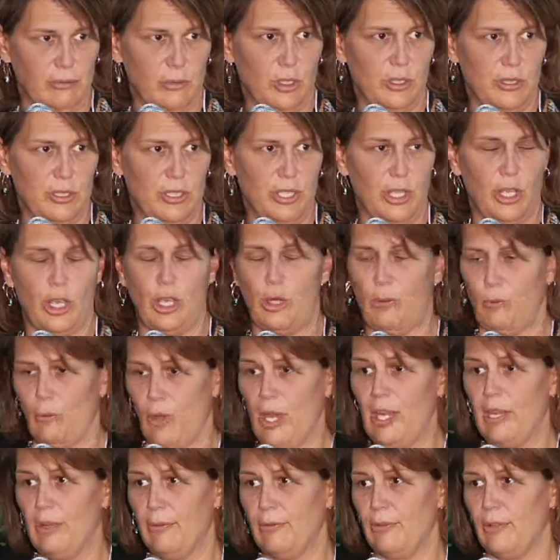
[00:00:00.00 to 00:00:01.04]
nursing home
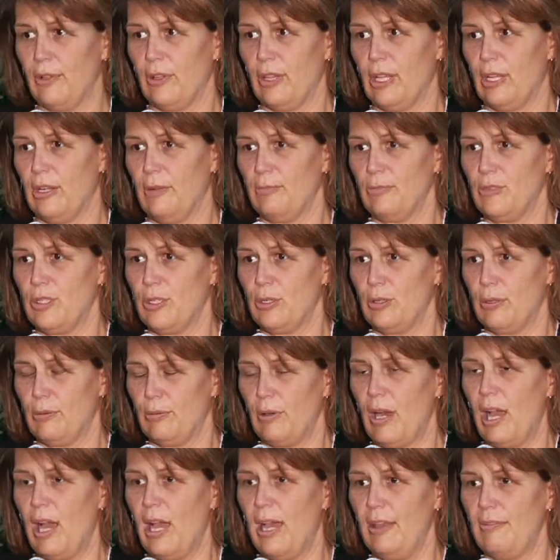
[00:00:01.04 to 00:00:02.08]
waiting for them to
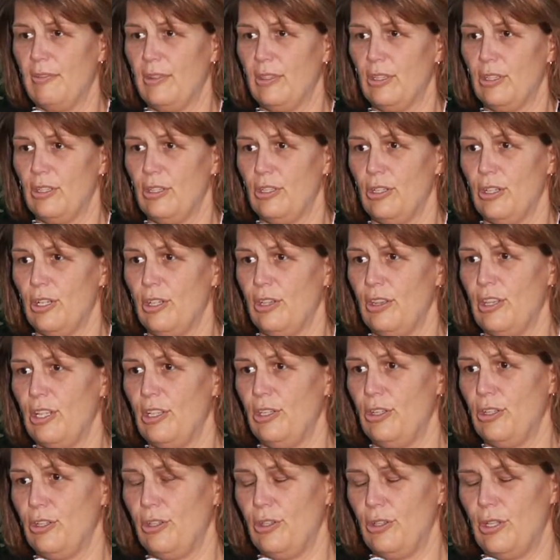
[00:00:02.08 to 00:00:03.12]
arrive, and
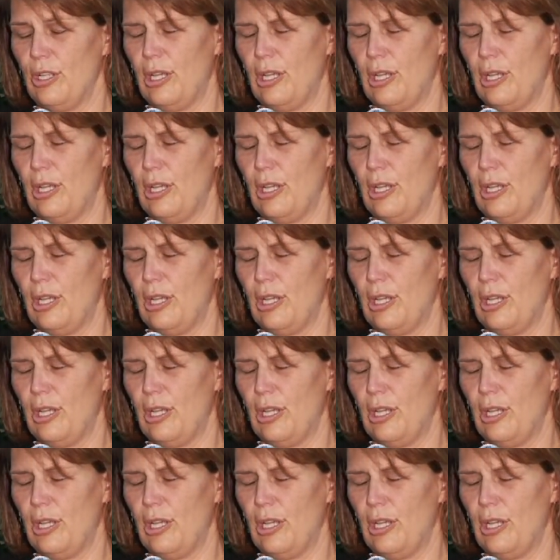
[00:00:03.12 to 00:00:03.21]
then